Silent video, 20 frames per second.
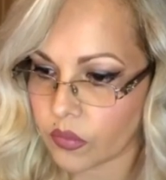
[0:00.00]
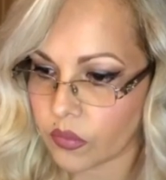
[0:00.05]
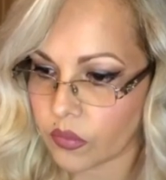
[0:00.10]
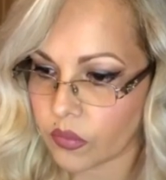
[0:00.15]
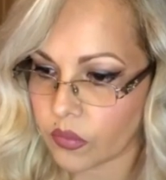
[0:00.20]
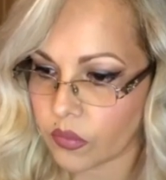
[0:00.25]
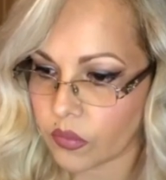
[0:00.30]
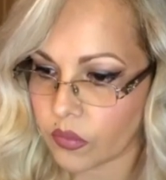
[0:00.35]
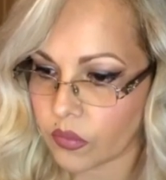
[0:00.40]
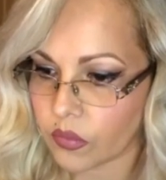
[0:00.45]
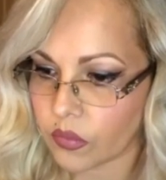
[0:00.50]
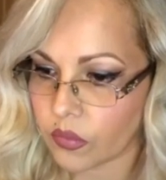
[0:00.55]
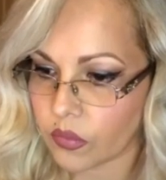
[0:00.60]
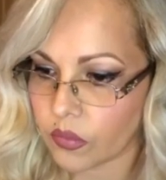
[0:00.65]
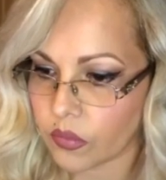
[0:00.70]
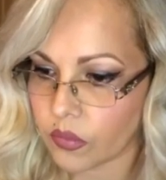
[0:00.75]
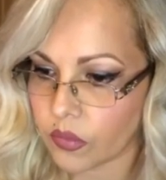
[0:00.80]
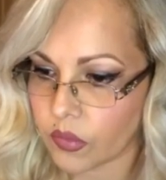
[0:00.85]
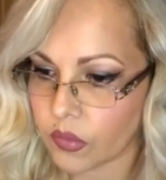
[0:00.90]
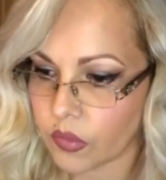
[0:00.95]
So
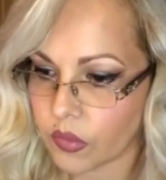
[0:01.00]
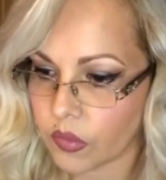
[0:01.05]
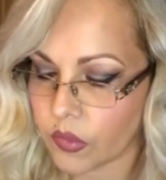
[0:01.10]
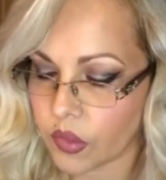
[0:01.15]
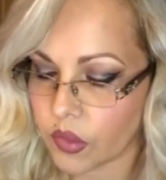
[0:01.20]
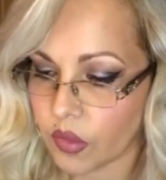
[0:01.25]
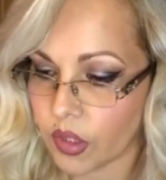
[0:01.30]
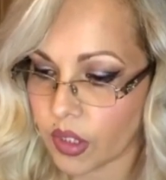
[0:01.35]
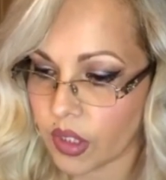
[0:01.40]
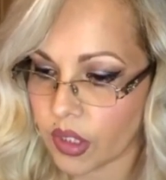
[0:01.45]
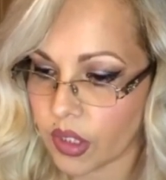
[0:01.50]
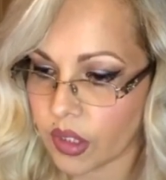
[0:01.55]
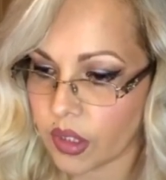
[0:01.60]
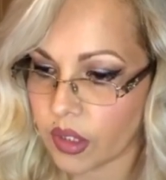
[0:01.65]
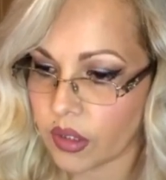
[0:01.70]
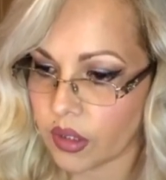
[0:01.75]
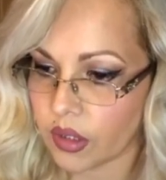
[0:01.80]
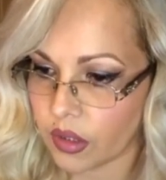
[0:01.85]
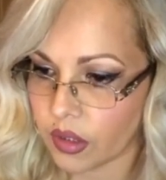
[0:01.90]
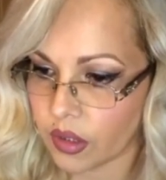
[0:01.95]
he did get
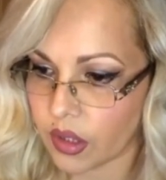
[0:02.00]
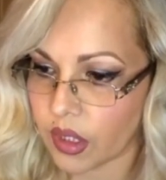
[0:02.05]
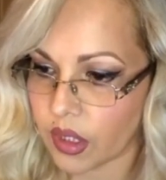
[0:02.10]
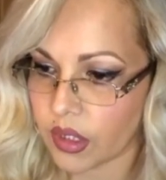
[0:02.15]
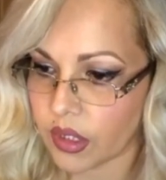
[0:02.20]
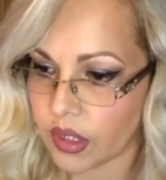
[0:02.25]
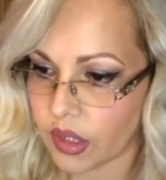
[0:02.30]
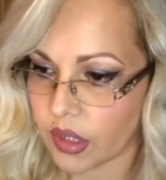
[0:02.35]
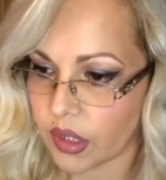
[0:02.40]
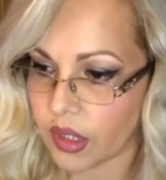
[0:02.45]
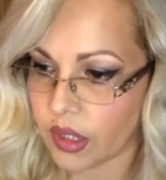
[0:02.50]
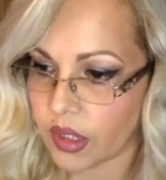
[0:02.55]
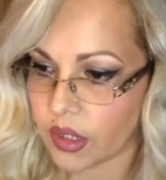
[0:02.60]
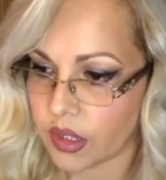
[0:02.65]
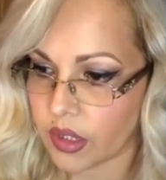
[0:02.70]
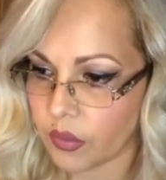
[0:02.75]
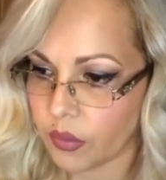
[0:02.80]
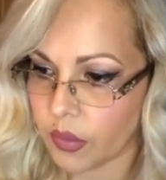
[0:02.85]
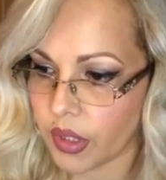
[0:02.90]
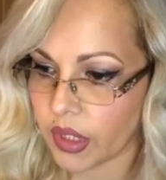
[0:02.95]
somebody to
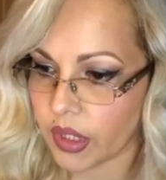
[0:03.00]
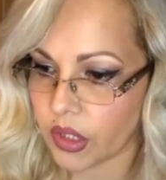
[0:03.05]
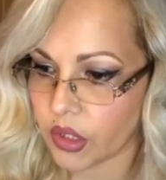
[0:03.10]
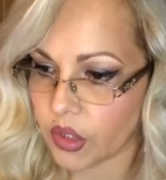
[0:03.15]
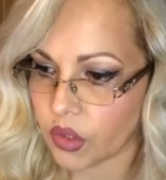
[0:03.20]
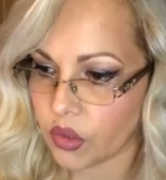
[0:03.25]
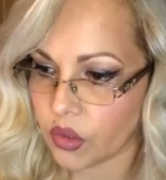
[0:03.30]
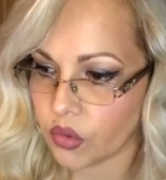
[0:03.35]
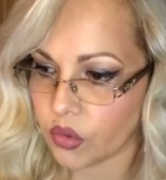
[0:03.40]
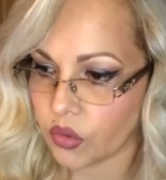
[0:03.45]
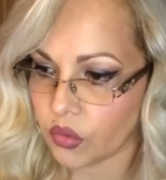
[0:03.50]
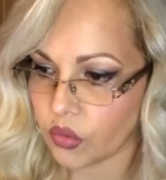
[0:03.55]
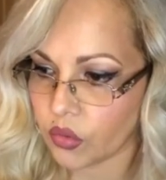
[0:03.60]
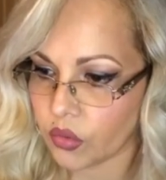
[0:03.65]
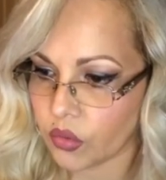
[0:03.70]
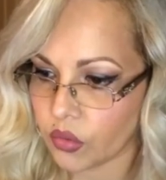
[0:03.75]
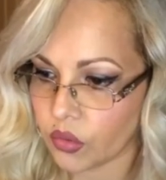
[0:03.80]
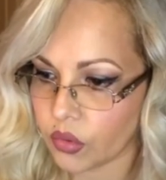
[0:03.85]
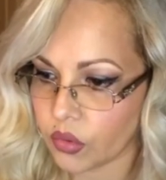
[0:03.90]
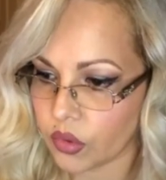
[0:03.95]
build
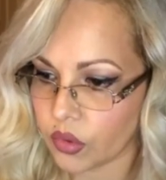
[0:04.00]
them.